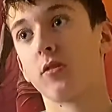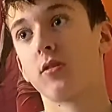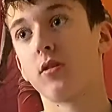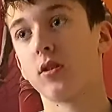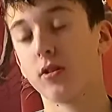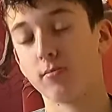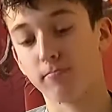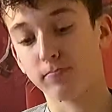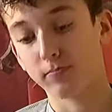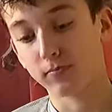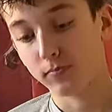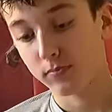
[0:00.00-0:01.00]
um,
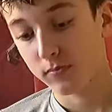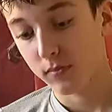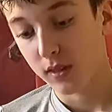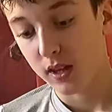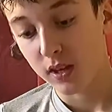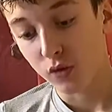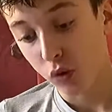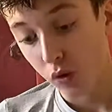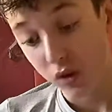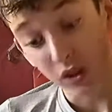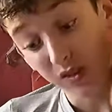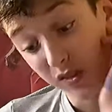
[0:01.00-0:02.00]
he's,
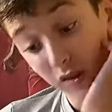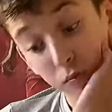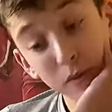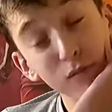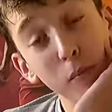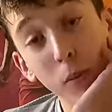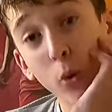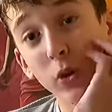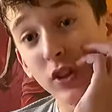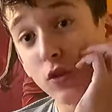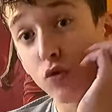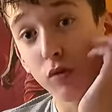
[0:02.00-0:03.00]
he's it's been reported
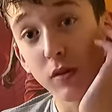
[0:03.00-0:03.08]
he's already